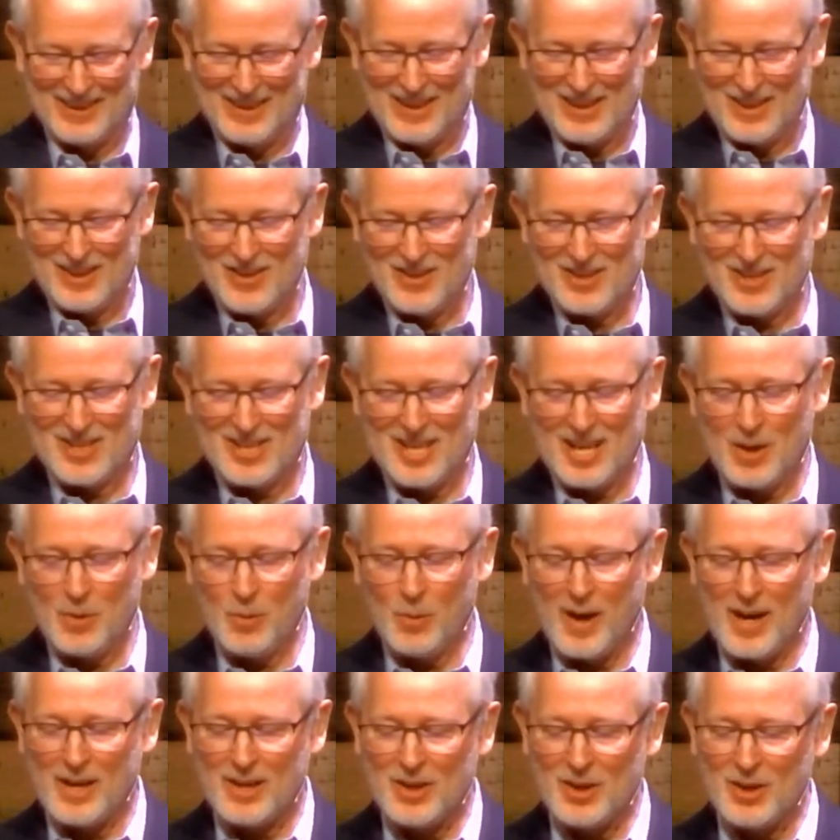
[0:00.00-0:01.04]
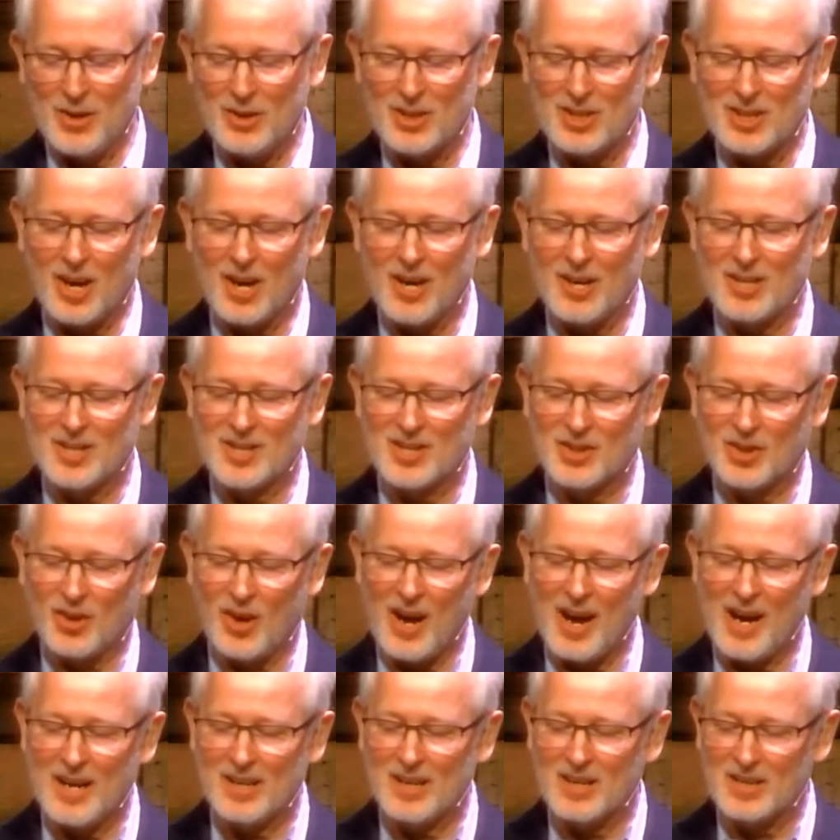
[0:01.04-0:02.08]
You see, when you start
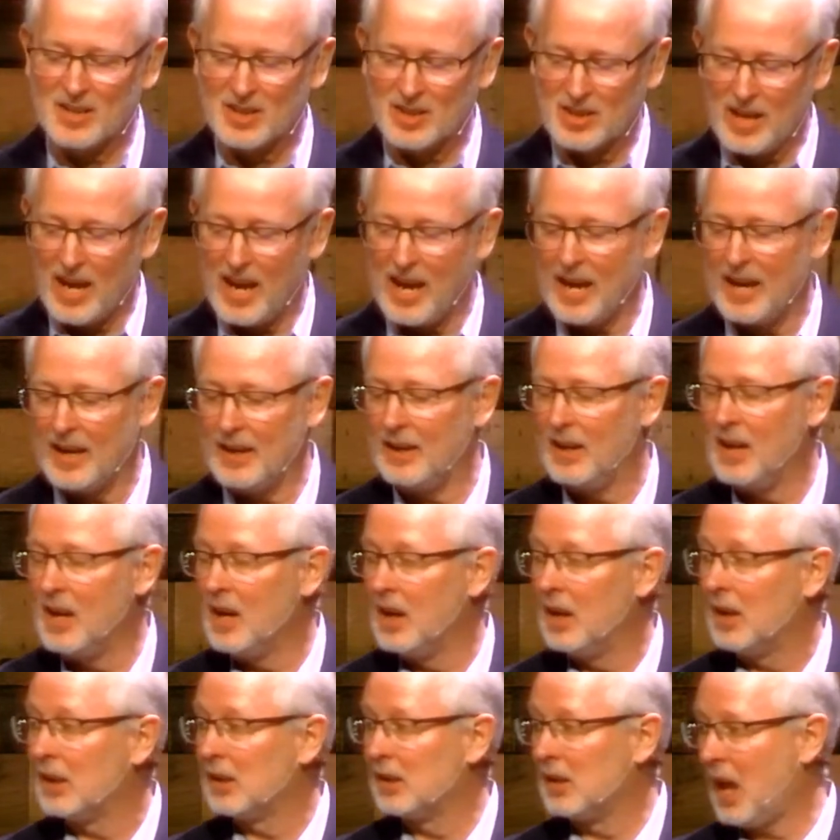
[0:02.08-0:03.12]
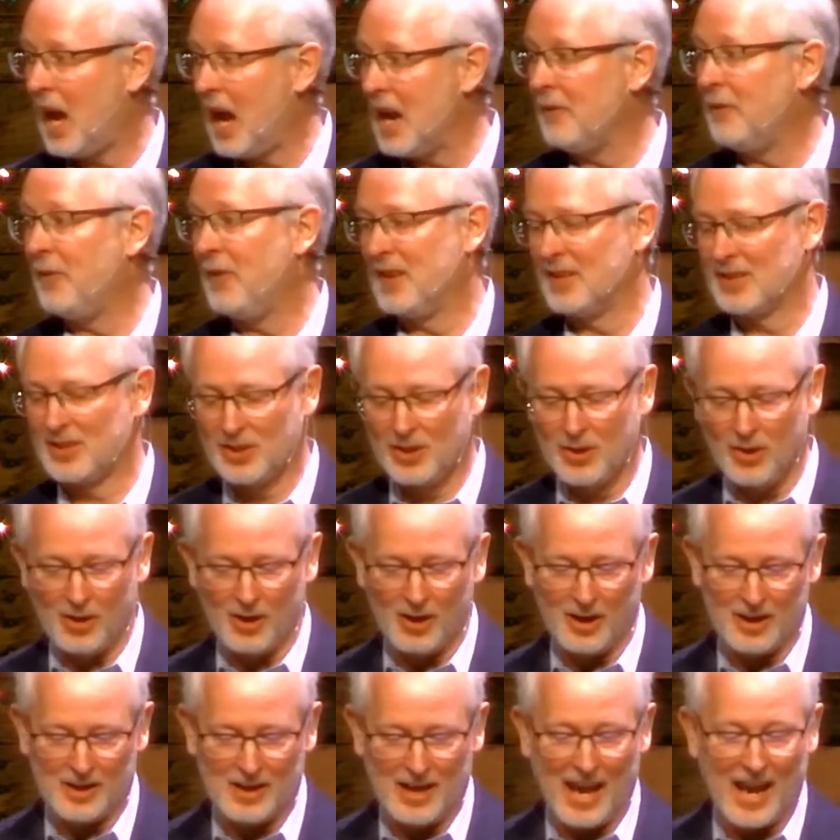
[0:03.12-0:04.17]
trying to say life is
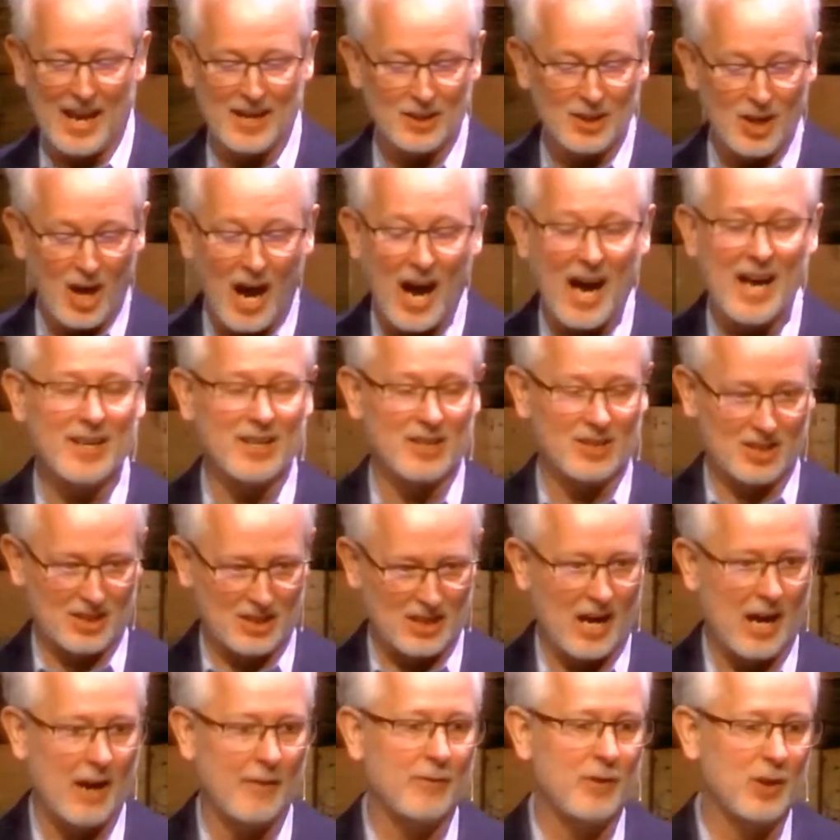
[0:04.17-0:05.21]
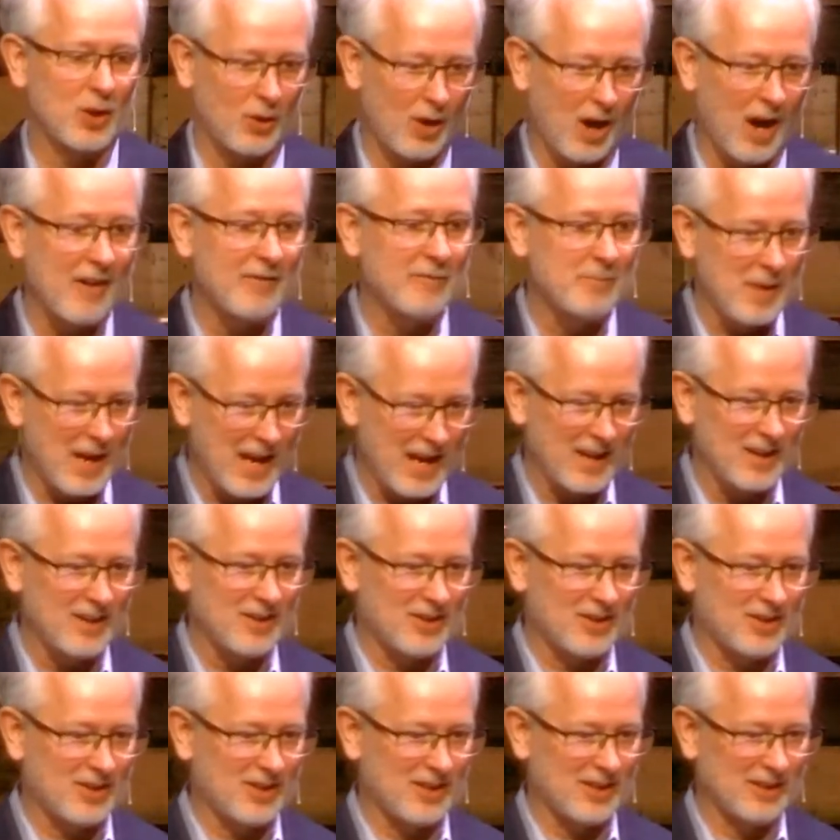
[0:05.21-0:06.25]
good and God is tough, you're off
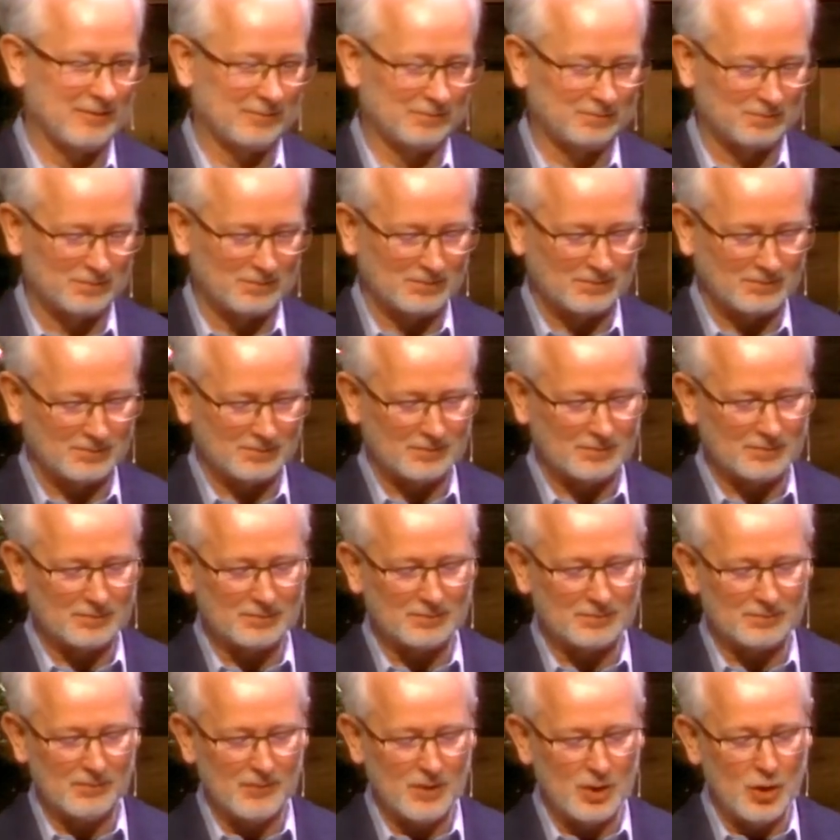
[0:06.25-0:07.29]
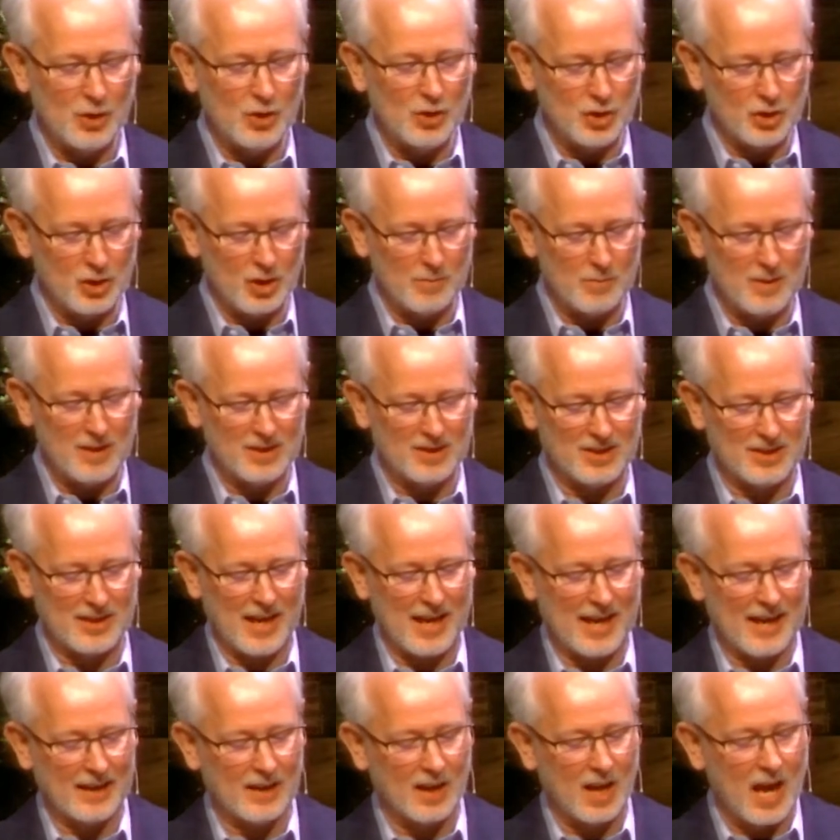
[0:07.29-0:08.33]
base. You should be
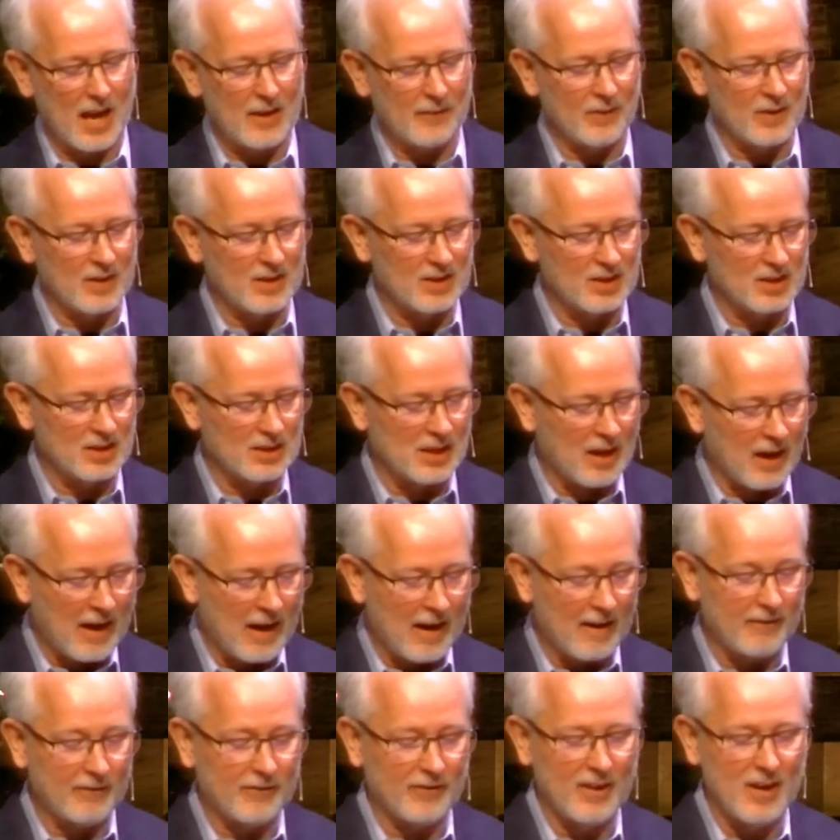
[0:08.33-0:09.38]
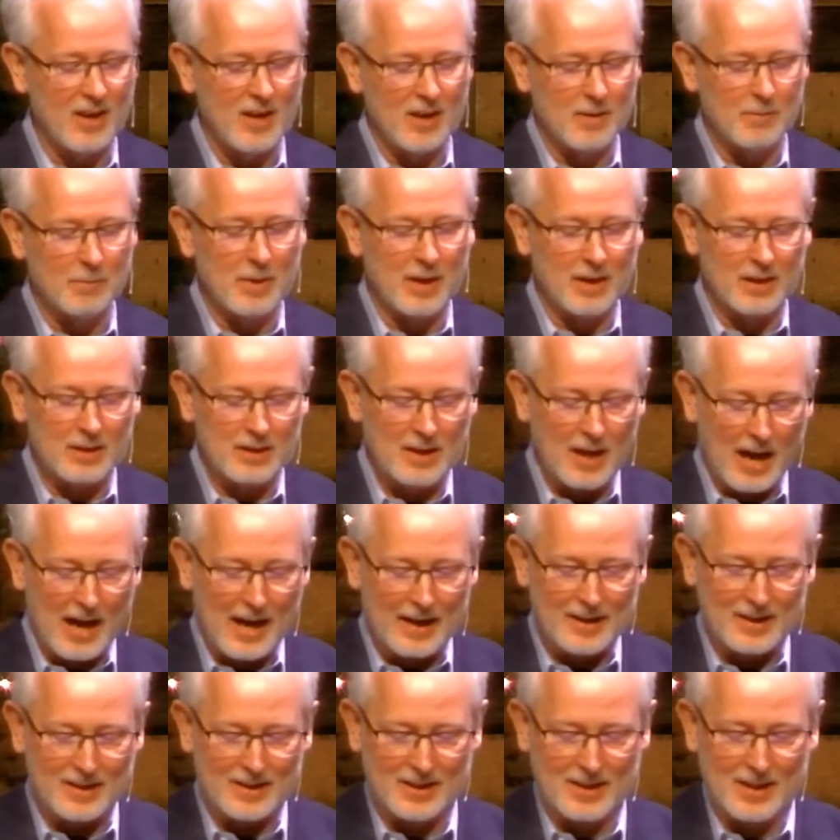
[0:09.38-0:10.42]
saying life is tough, but
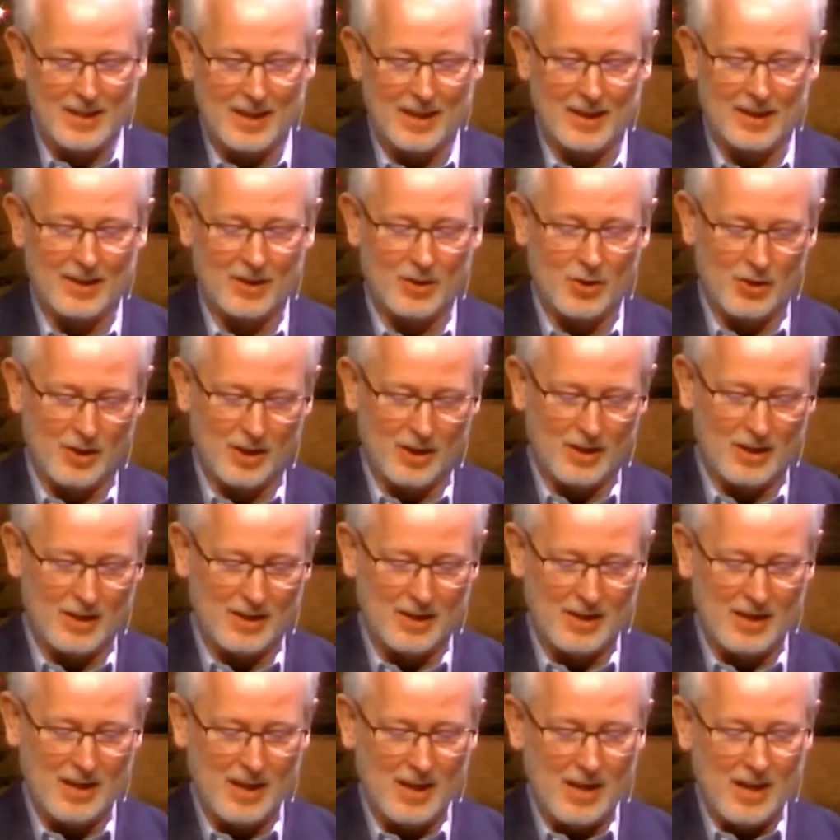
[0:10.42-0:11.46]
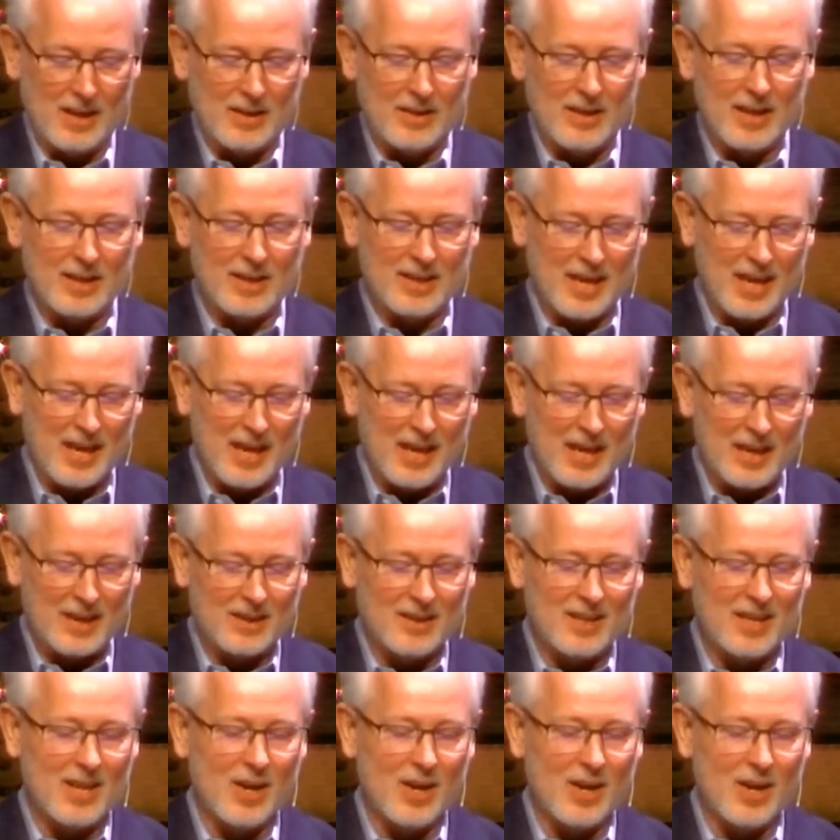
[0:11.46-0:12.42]
God is good the King, the